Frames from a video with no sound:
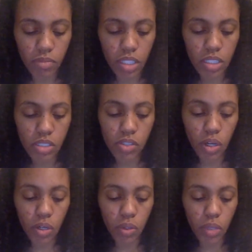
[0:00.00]

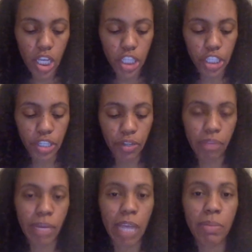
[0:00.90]
So, there
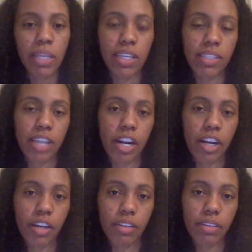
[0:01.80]
might be things
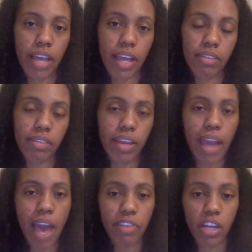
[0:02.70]
that they
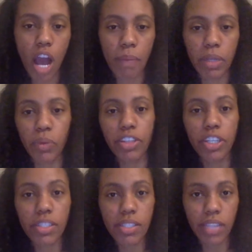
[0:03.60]
have in common with
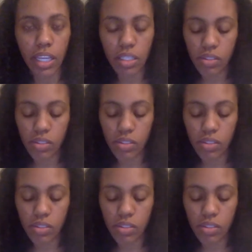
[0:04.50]
your state.